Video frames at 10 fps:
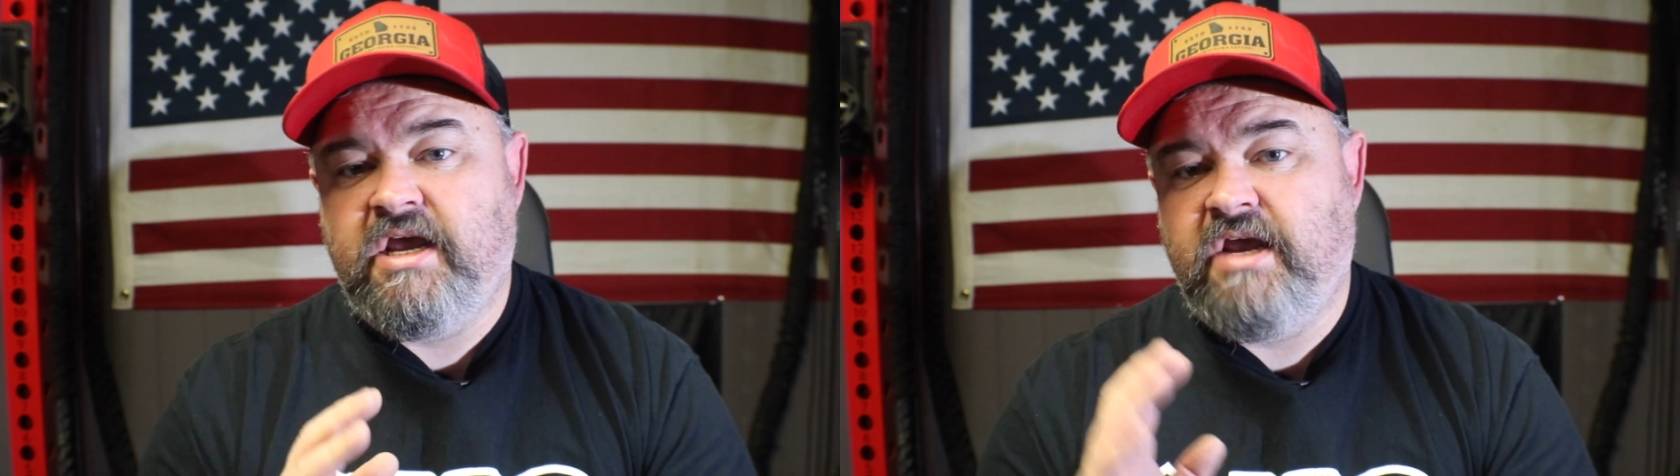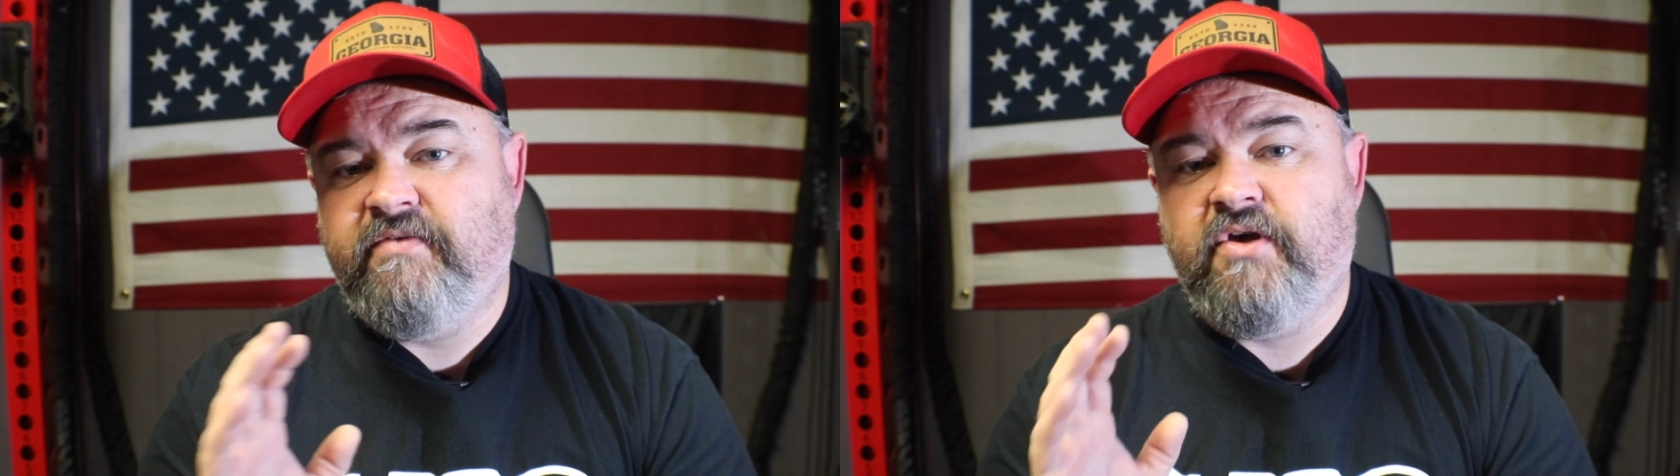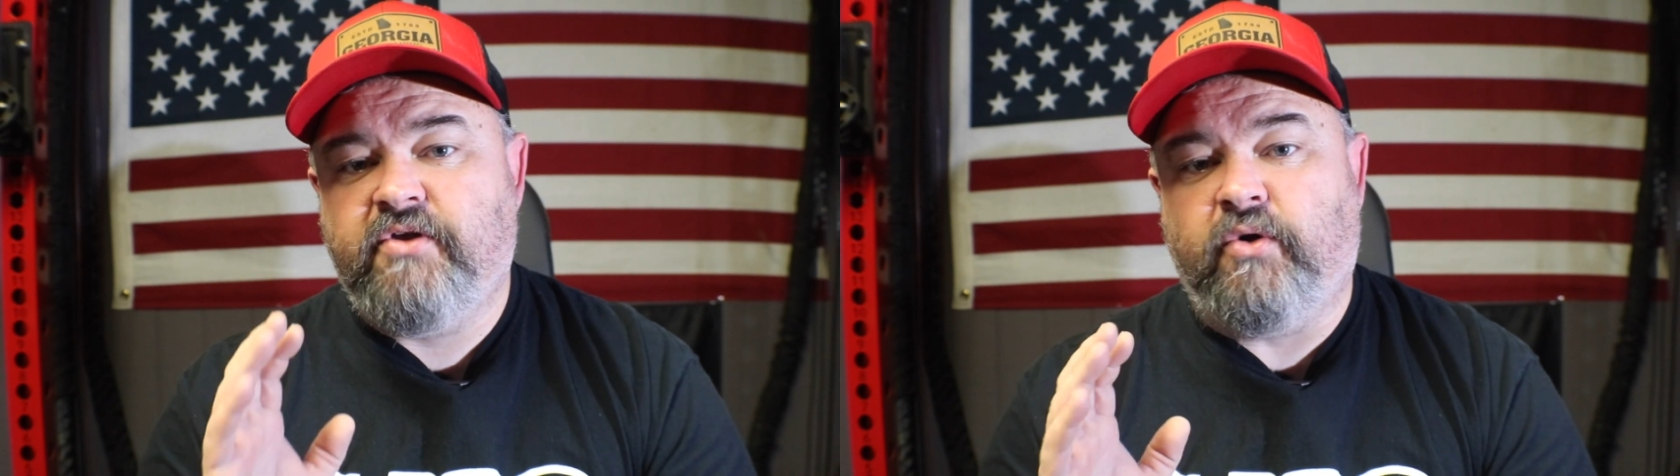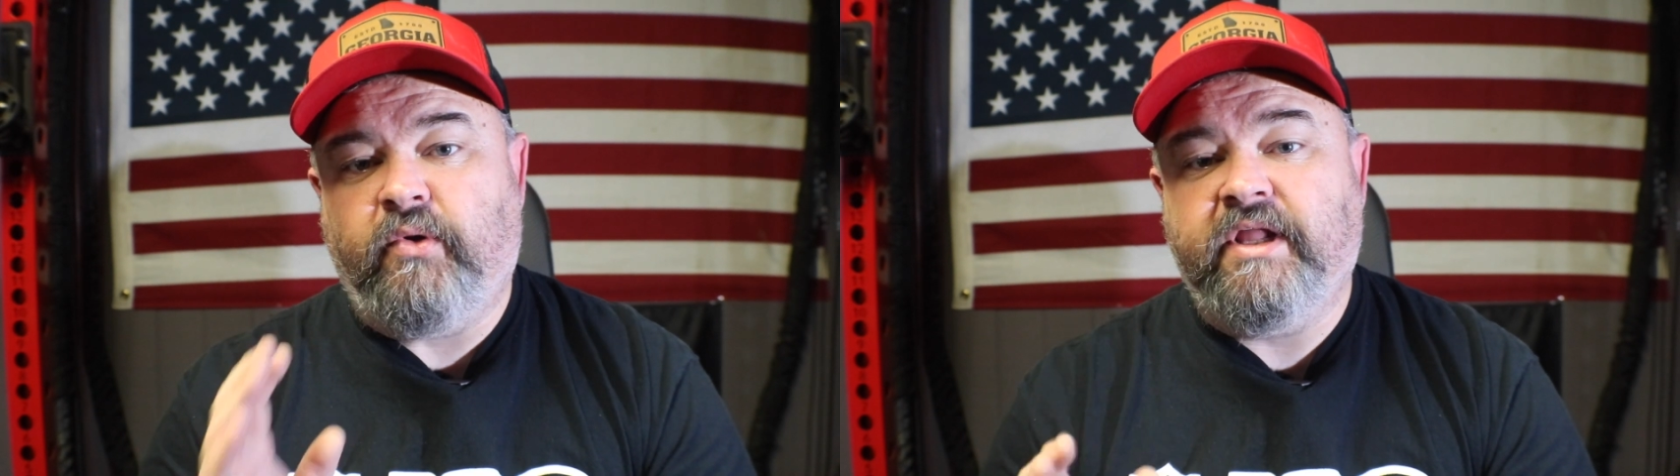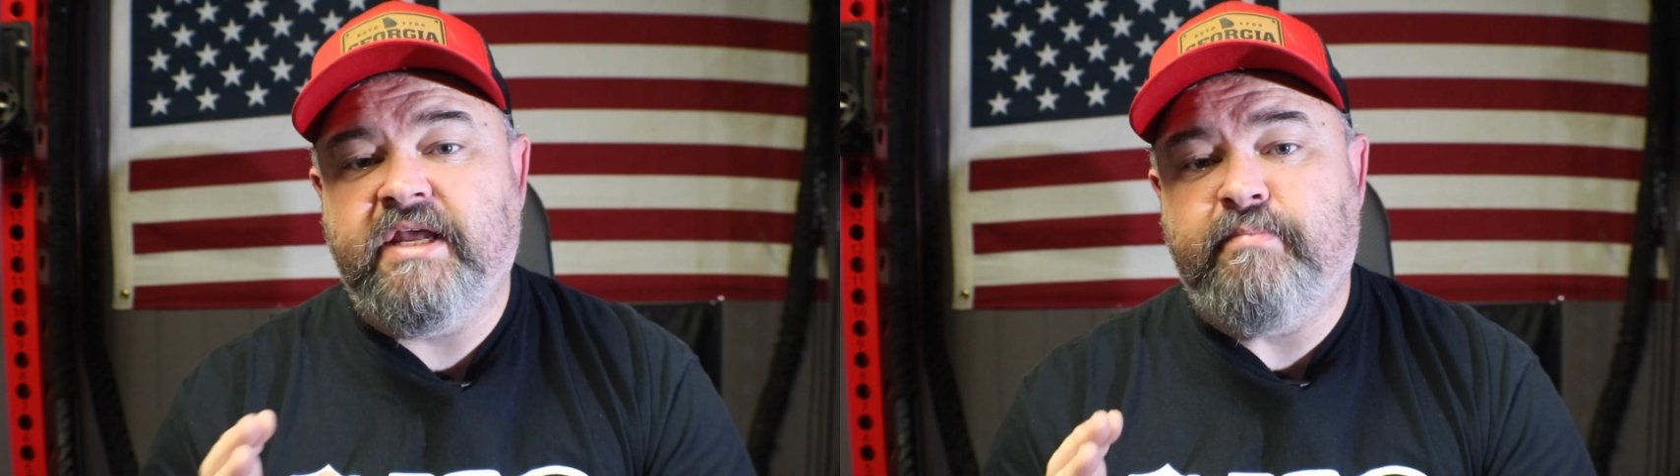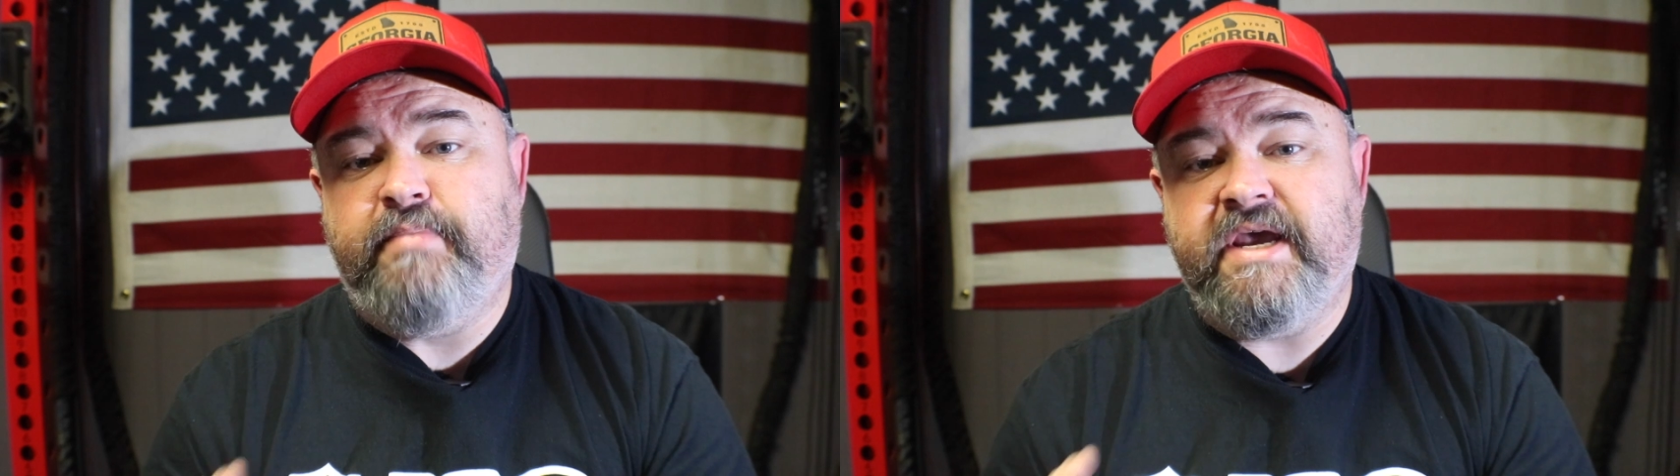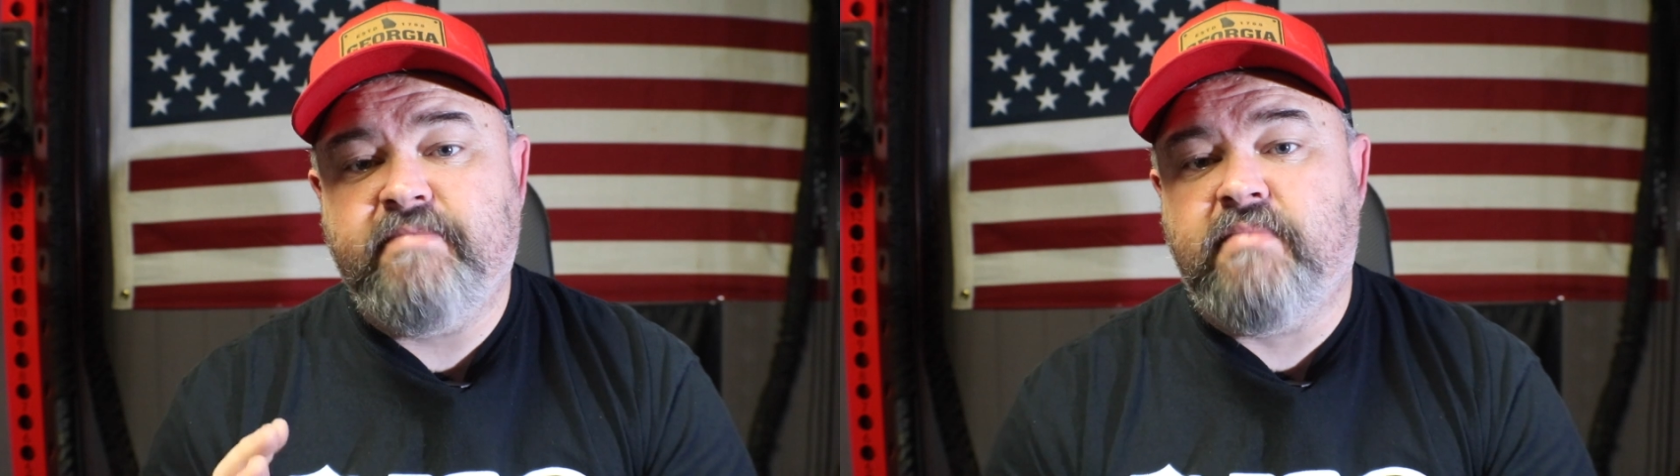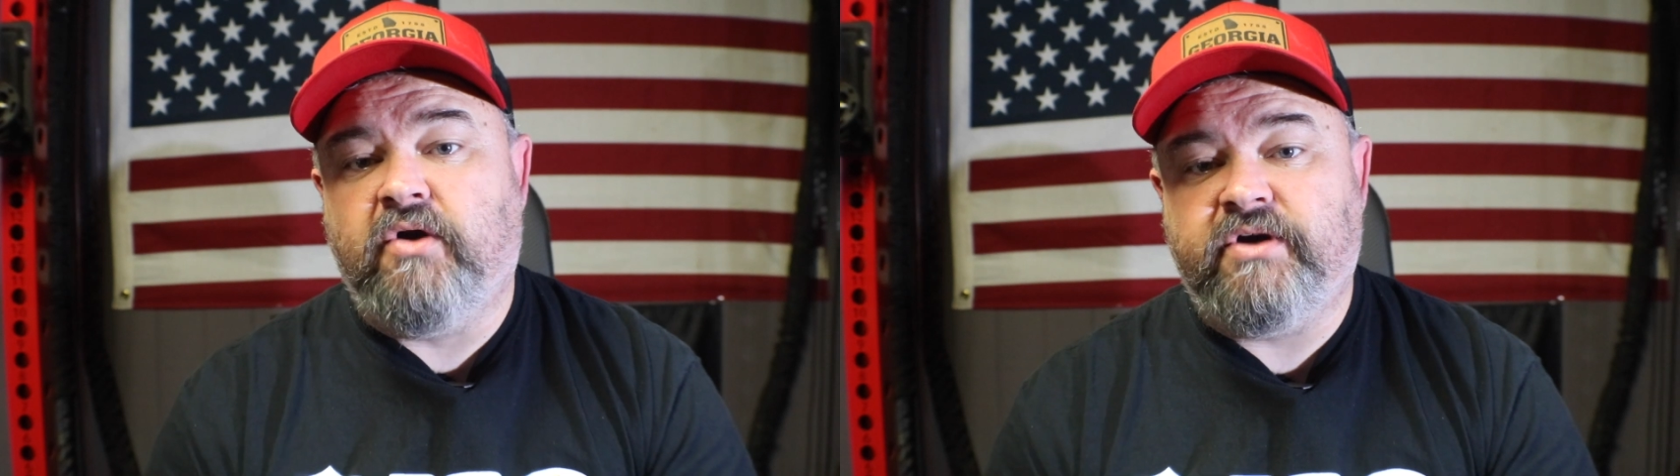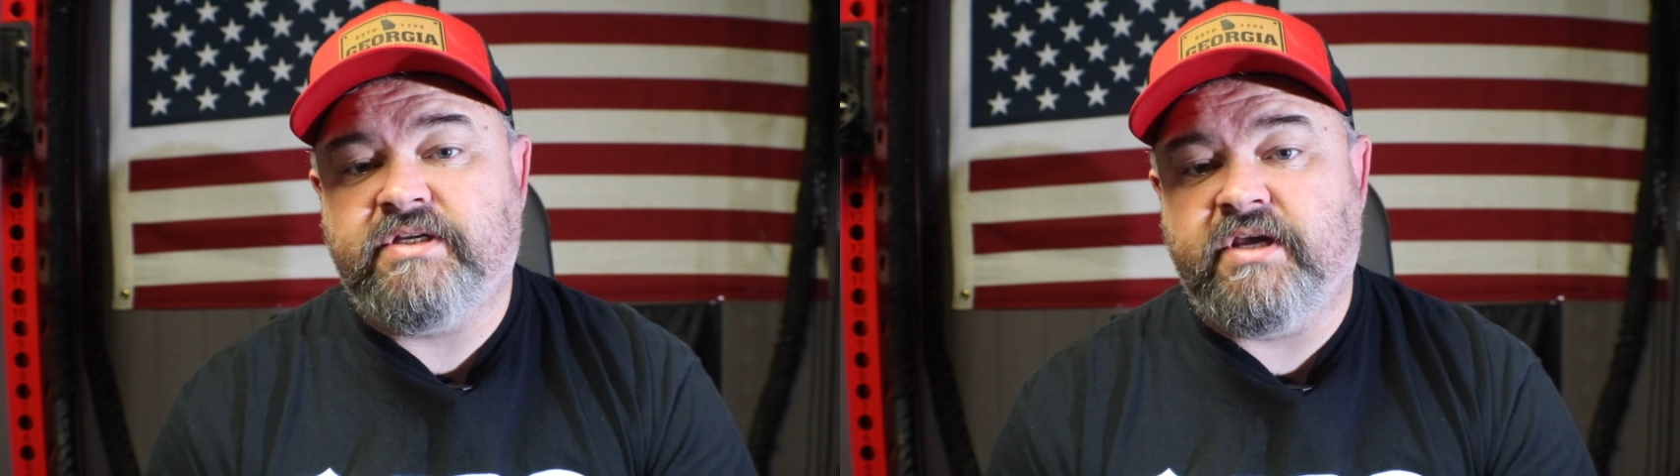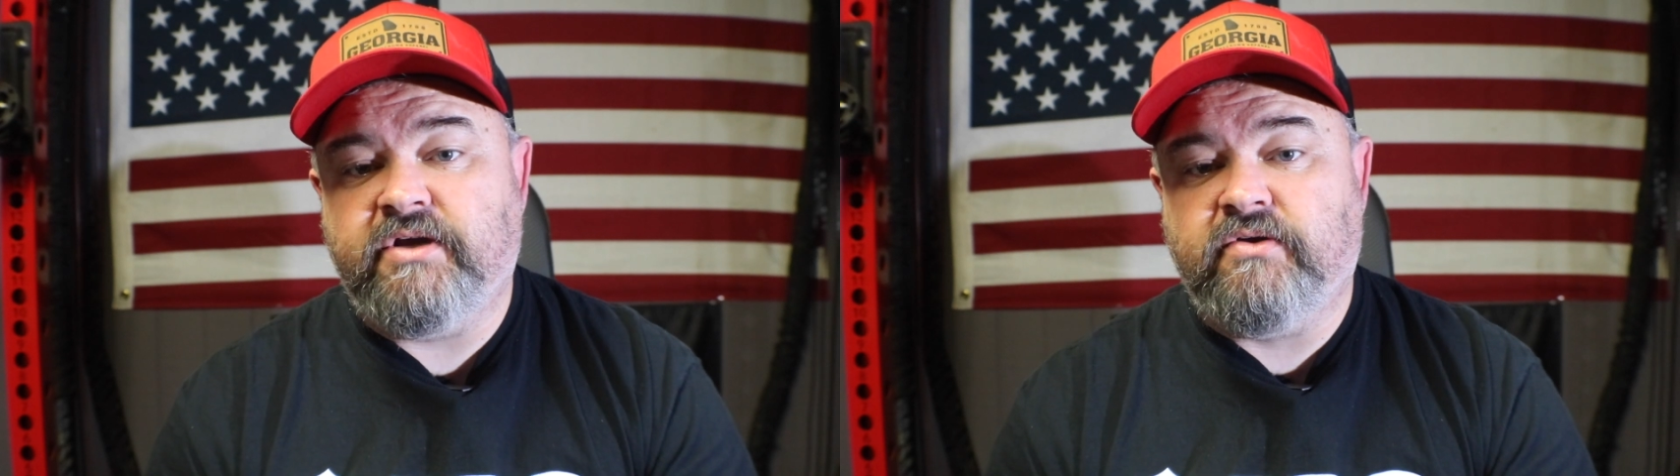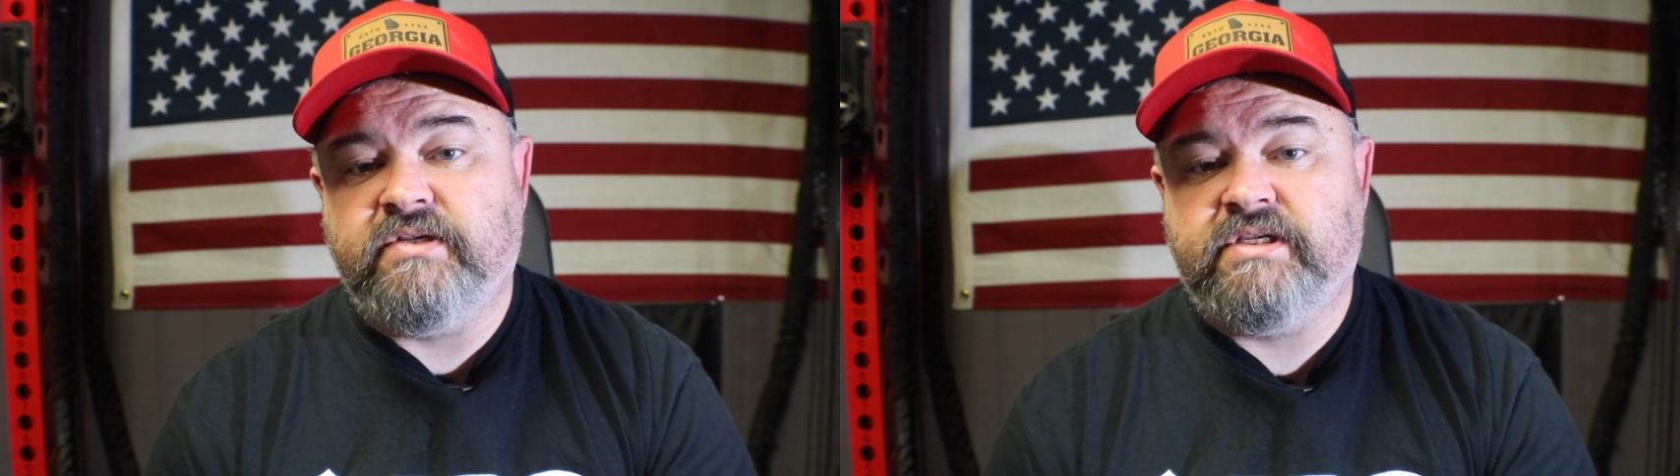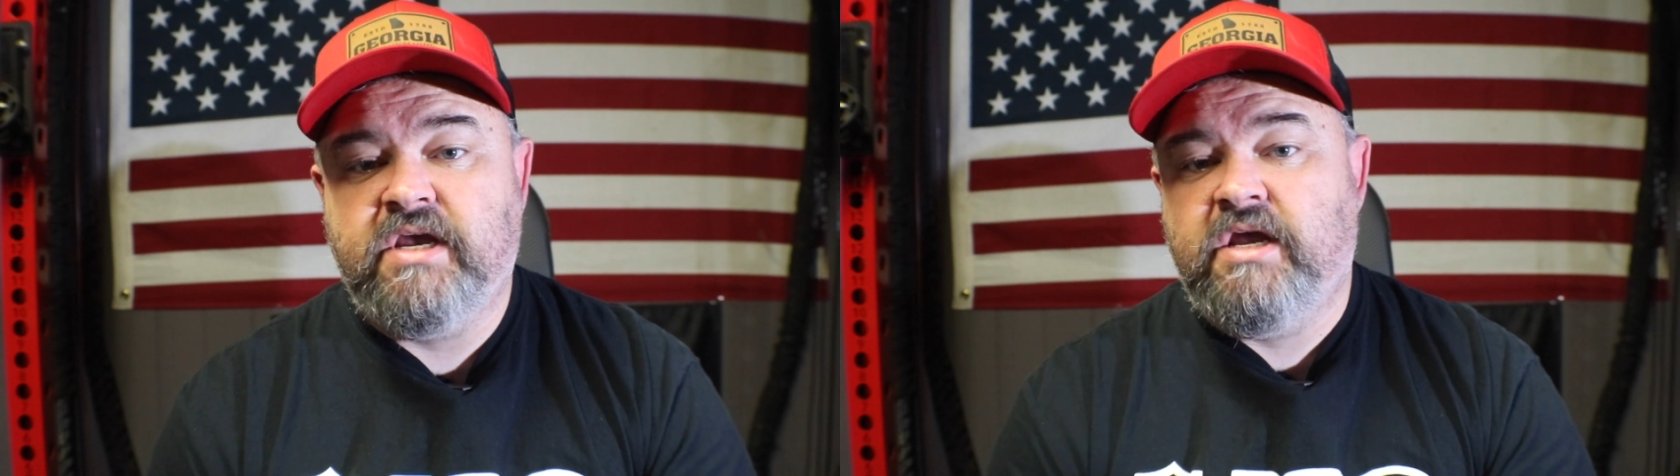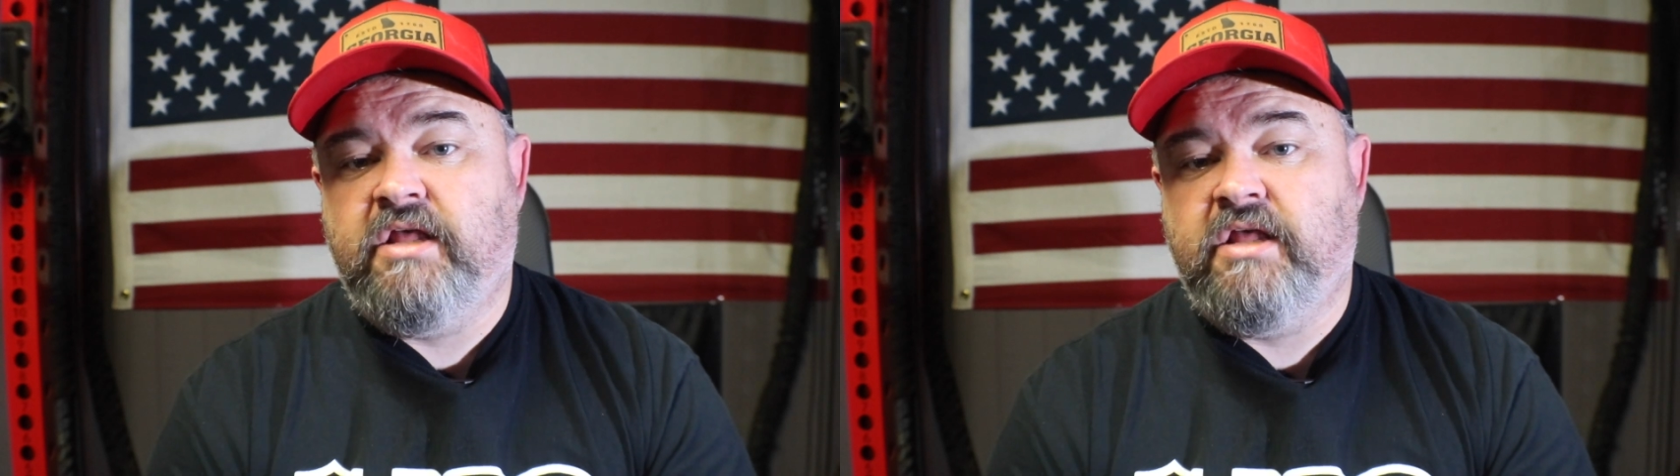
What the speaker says: Even though they're really big motorcycles,